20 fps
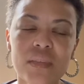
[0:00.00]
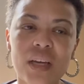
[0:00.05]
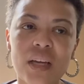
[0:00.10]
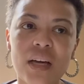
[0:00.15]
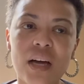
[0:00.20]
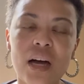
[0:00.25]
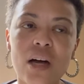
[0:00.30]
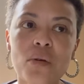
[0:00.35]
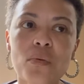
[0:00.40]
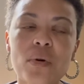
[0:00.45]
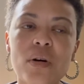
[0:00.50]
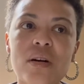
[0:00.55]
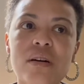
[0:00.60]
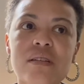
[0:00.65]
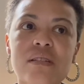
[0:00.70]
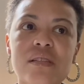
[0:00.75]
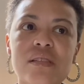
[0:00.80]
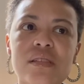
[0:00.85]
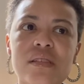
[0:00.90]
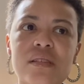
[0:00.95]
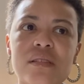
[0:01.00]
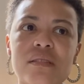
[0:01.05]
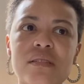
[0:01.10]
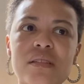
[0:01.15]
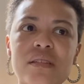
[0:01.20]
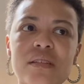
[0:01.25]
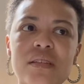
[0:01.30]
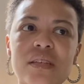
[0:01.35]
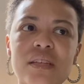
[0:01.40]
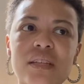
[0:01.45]
I was
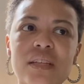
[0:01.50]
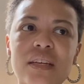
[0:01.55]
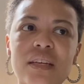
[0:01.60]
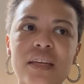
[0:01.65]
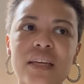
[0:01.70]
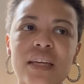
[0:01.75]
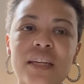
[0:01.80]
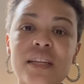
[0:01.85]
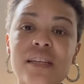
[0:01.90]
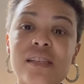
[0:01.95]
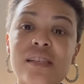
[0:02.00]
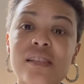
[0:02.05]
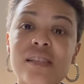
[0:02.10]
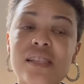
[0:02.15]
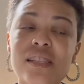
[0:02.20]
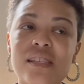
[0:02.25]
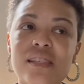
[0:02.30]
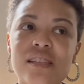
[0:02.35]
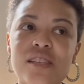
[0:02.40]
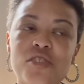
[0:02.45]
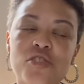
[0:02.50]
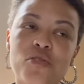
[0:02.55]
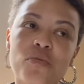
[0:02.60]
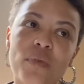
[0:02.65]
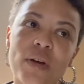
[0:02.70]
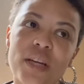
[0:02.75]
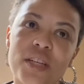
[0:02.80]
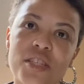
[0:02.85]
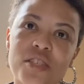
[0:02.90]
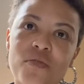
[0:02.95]
in a
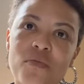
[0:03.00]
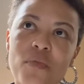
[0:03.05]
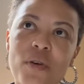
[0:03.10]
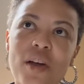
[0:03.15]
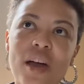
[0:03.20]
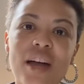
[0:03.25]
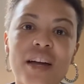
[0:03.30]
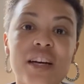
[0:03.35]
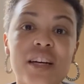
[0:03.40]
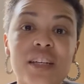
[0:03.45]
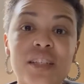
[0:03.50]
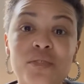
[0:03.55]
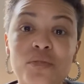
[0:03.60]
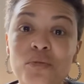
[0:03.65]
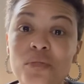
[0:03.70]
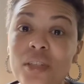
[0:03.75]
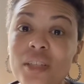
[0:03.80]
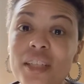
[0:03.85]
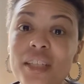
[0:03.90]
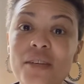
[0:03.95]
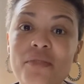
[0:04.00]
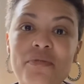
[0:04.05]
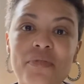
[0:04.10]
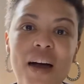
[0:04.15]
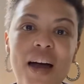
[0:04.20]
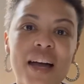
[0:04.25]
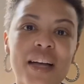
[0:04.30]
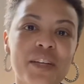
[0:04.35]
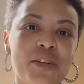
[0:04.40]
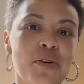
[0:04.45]
situation where I couldn't really
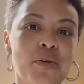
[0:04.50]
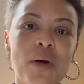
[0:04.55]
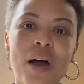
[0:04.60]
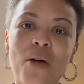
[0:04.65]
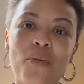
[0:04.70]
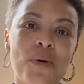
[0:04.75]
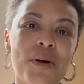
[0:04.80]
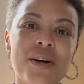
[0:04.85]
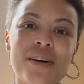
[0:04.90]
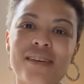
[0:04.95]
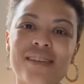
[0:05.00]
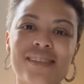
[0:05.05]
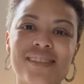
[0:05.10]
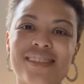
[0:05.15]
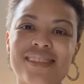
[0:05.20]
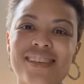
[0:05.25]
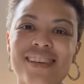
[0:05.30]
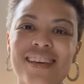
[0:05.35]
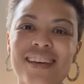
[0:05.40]
define who I was.